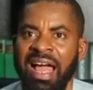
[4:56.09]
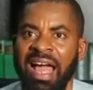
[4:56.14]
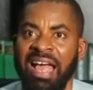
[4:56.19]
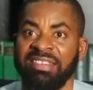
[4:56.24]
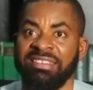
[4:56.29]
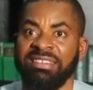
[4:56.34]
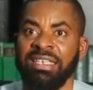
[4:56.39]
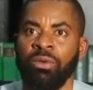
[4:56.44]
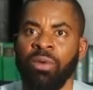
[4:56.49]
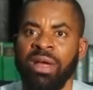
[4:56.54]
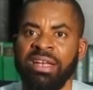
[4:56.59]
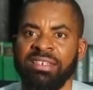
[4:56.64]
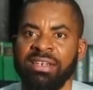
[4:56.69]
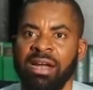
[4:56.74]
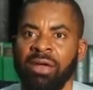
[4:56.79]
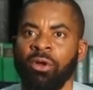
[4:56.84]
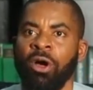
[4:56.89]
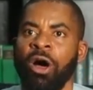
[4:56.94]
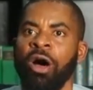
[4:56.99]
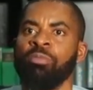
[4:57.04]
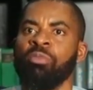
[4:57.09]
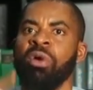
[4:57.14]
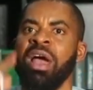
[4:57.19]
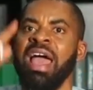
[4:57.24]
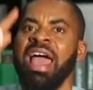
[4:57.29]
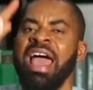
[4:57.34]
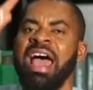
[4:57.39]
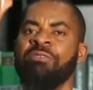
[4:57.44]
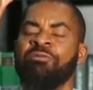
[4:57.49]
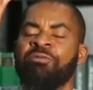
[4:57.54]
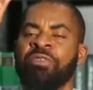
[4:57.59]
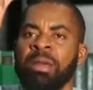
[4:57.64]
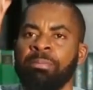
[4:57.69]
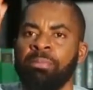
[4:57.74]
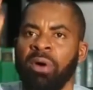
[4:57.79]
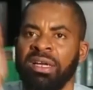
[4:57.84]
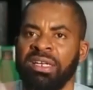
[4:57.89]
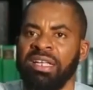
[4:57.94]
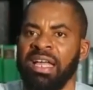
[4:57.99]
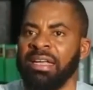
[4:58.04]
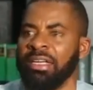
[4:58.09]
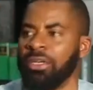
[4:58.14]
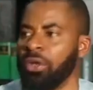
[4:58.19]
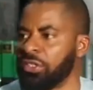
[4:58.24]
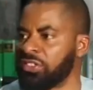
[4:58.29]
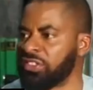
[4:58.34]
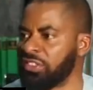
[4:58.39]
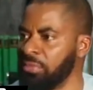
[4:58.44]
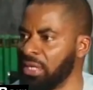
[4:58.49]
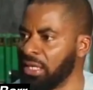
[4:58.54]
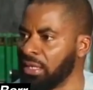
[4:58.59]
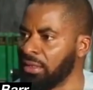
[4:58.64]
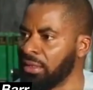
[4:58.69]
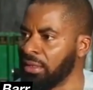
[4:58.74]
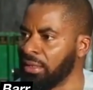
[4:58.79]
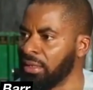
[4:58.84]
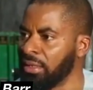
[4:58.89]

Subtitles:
I still went around. Everybody endorsed me.